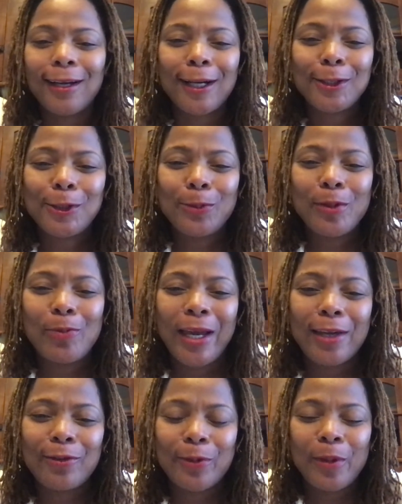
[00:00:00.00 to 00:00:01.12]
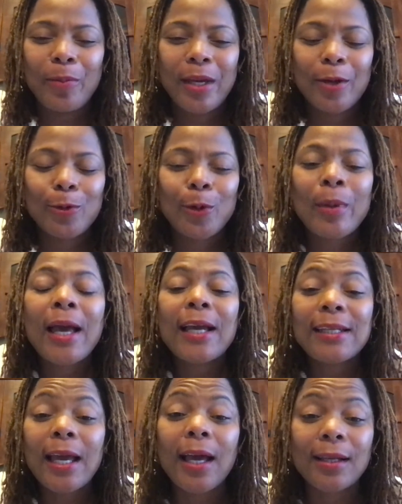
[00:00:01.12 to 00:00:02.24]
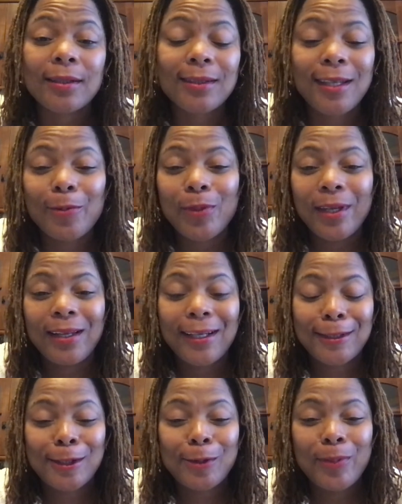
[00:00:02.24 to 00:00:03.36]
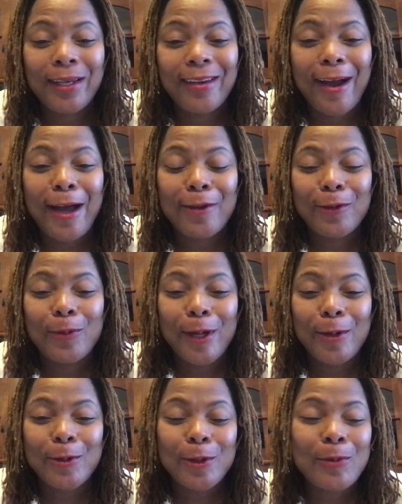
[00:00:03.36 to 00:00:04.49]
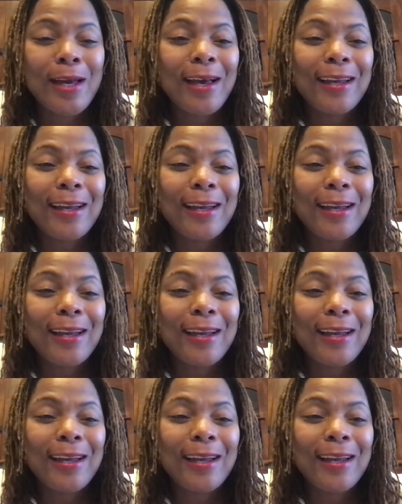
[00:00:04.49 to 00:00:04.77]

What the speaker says: should be banned from the bedroom. Yes, keep the Alexa speaker out of your bedroom.